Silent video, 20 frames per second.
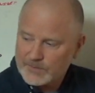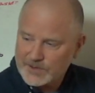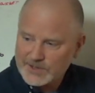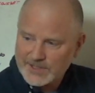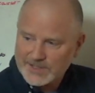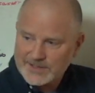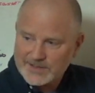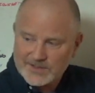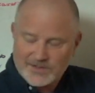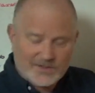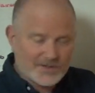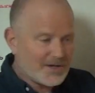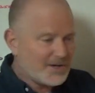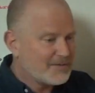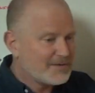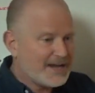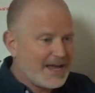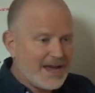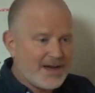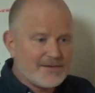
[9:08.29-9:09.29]
We're just
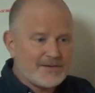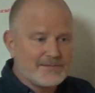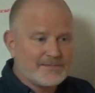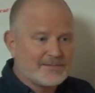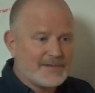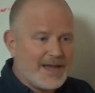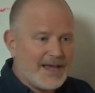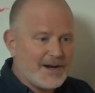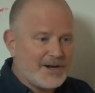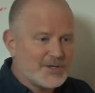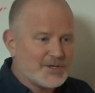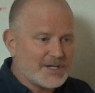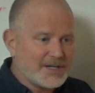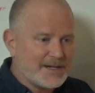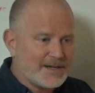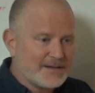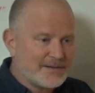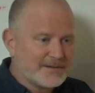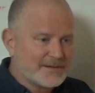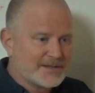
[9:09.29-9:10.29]
slowed down
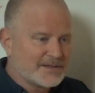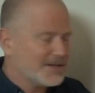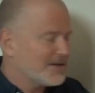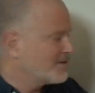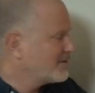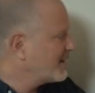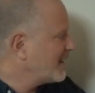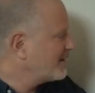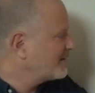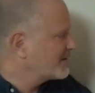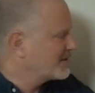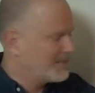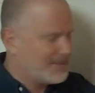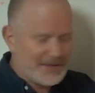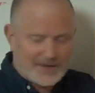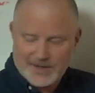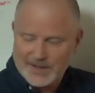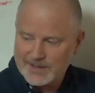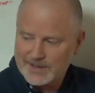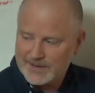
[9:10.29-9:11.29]
energy, slowed down
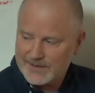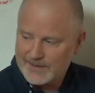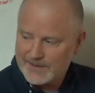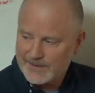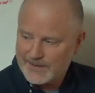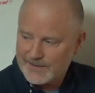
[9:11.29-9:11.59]
spirit.